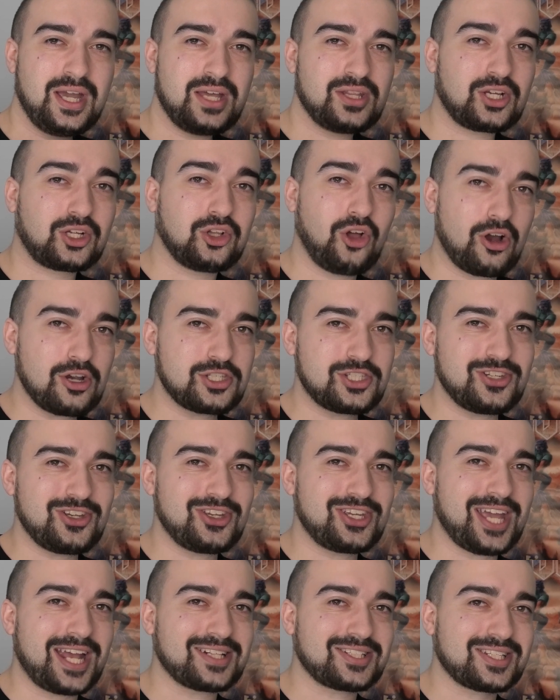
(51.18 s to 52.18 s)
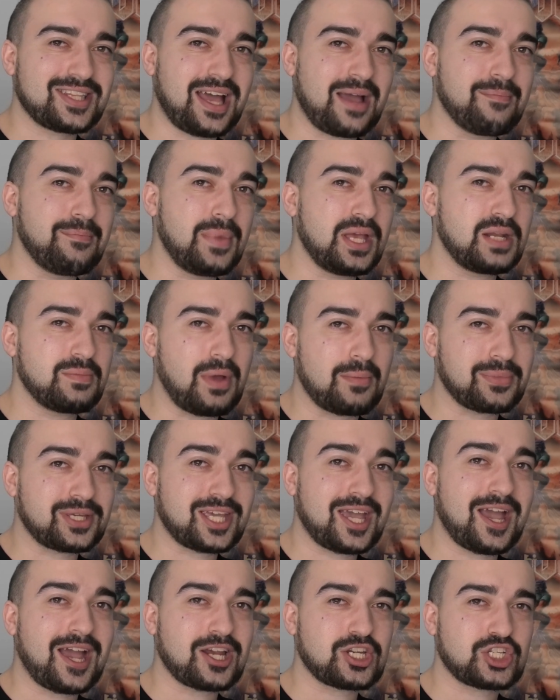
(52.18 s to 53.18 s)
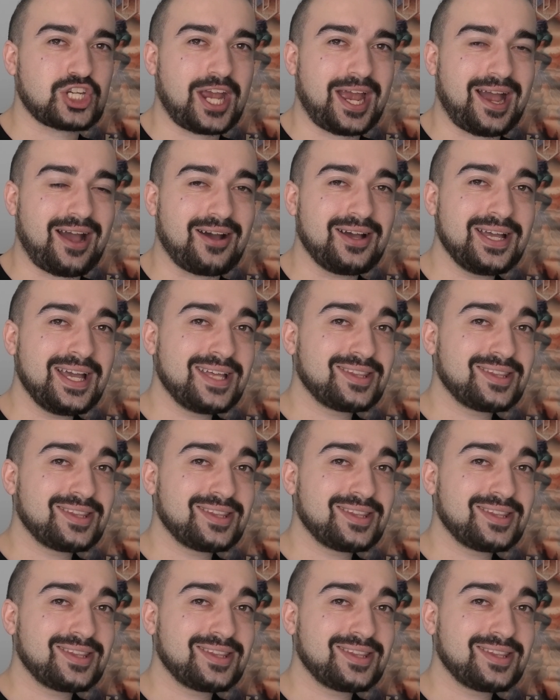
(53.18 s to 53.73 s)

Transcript: the closer you get to that minimum cash out,